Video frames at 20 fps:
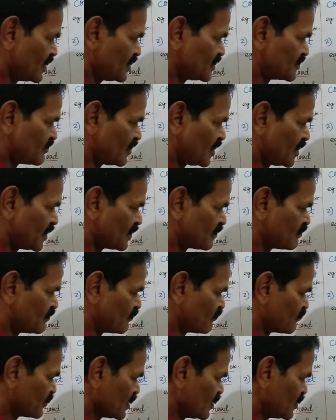is verb.
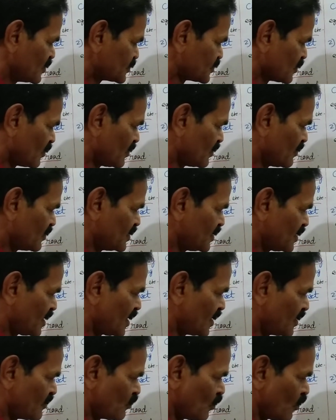So
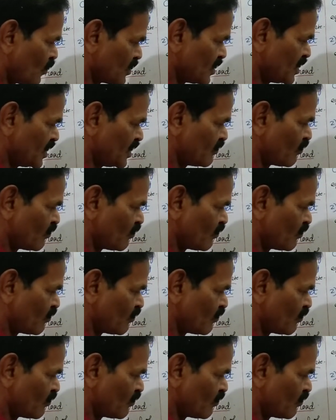here only